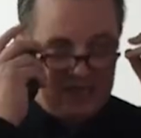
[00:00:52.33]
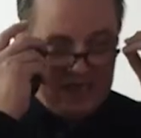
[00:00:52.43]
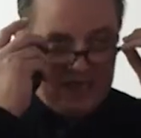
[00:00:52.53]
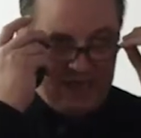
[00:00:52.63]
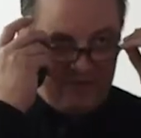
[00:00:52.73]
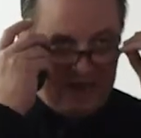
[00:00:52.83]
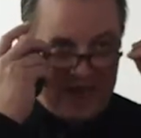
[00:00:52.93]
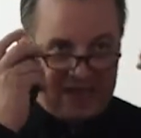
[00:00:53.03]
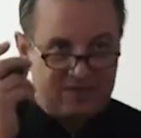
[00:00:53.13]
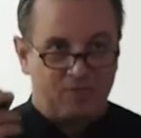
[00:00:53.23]
even
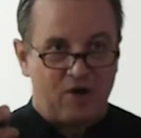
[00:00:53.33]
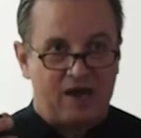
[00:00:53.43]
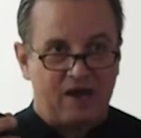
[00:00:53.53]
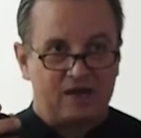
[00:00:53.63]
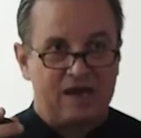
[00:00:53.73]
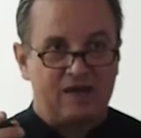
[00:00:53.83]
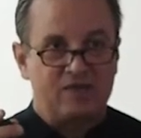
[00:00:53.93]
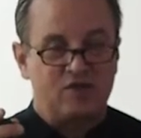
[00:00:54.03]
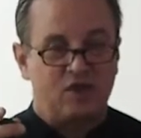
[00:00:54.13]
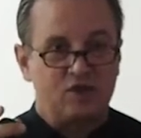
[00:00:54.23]
has a product now that
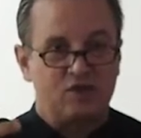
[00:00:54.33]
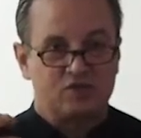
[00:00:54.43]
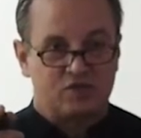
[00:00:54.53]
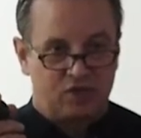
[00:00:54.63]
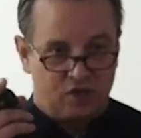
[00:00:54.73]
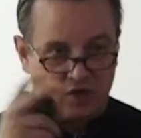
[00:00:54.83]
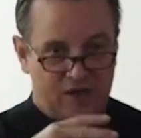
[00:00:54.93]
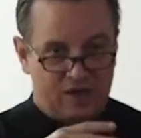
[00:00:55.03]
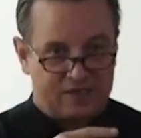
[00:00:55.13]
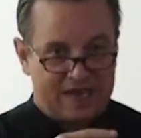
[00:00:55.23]
you can use to cure
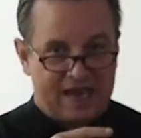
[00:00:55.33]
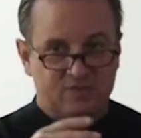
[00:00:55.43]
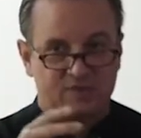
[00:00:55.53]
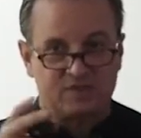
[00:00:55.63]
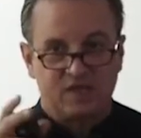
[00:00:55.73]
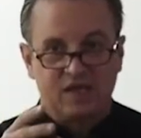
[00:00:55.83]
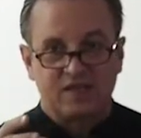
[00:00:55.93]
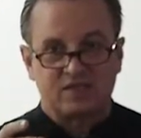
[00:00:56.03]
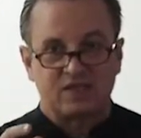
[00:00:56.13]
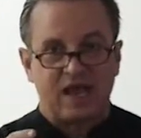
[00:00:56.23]
in attachments
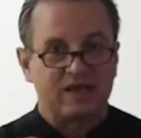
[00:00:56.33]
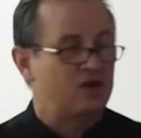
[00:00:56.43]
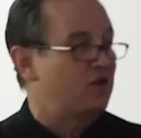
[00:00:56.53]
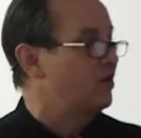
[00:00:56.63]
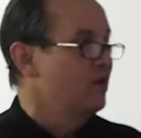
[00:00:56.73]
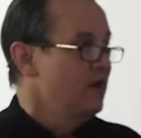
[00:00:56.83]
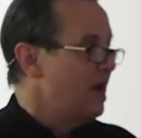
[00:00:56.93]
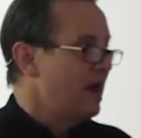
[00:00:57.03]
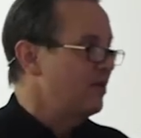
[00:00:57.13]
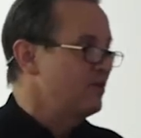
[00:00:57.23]
that's light cure.
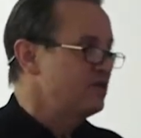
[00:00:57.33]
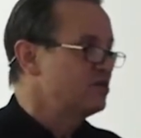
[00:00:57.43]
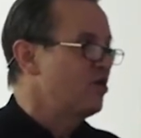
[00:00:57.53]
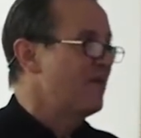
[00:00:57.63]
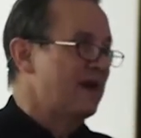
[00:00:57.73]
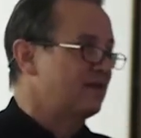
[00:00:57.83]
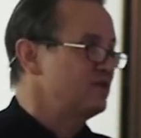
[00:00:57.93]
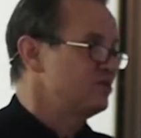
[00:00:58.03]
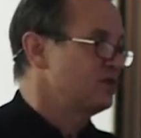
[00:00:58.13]
We just go back to using